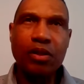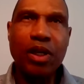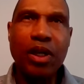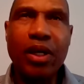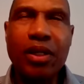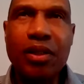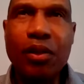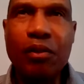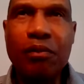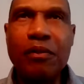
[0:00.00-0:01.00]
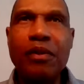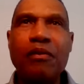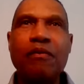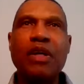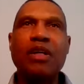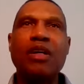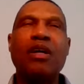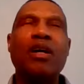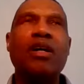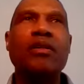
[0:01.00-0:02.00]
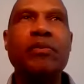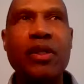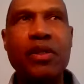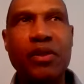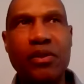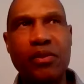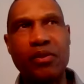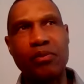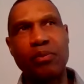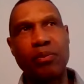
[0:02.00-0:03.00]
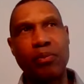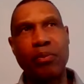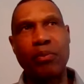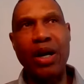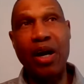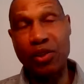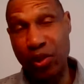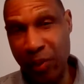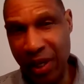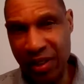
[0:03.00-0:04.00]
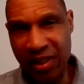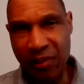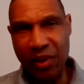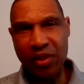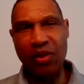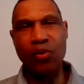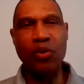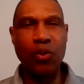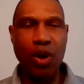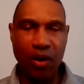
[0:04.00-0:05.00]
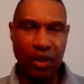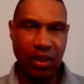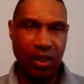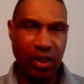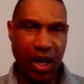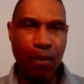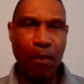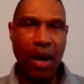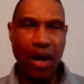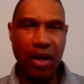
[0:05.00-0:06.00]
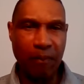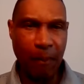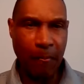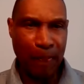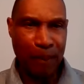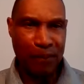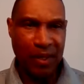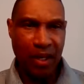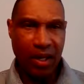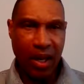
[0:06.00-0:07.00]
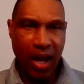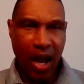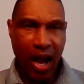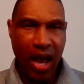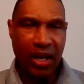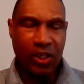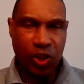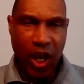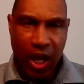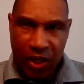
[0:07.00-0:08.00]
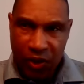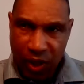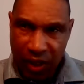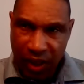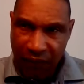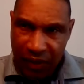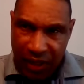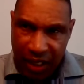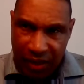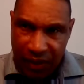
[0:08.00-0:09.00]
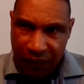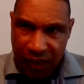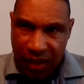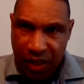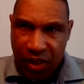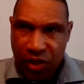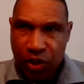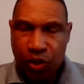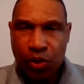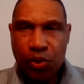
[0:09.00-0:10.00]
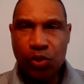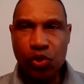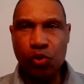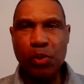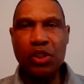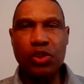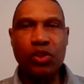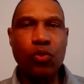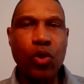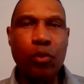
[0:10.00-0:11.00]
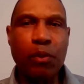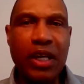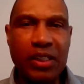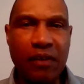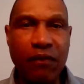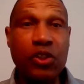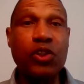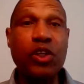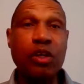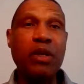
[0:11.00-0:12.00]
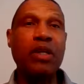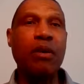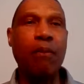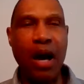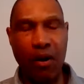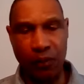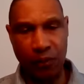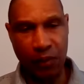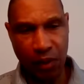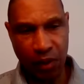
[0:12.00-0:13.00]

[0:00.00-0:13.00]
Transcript: Yeah, you know, Vic, and prior to the pandemic, you know, we were all at the combine. I had a chance at the invitation of the league to speak to the Workplace Diversity Committee about